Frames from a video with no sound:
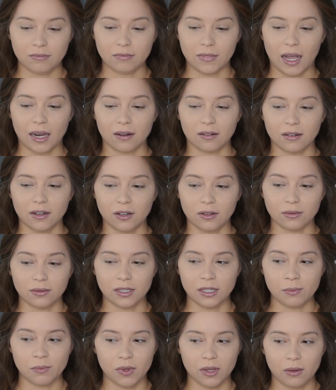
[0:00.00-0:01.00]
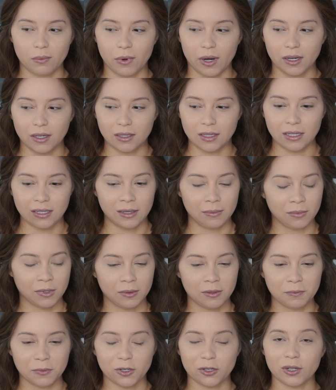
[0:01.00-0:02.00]
don't know, sympathy pregnancy
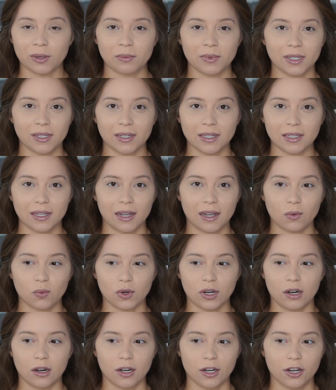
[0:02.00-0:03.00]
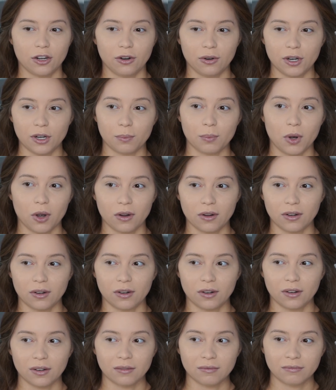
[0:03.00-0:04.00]
symptoms or something like that, where, you know, your
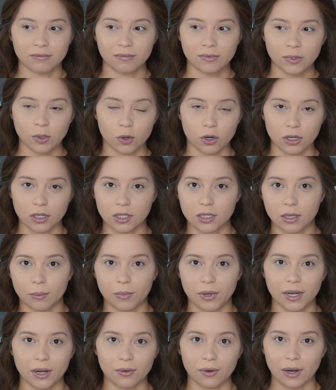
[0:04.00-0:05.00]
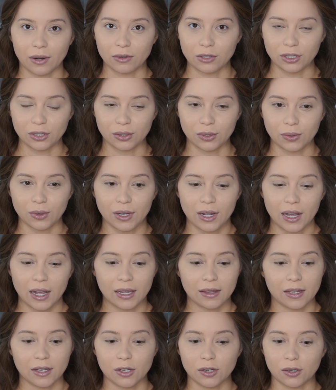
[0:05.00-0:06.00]
partner or somebody around you
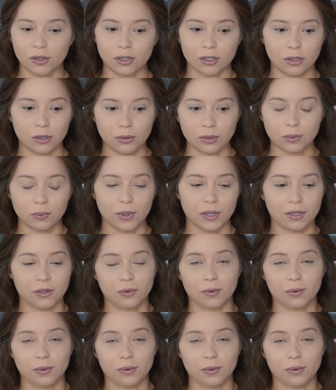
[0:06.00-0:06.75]
that you're close with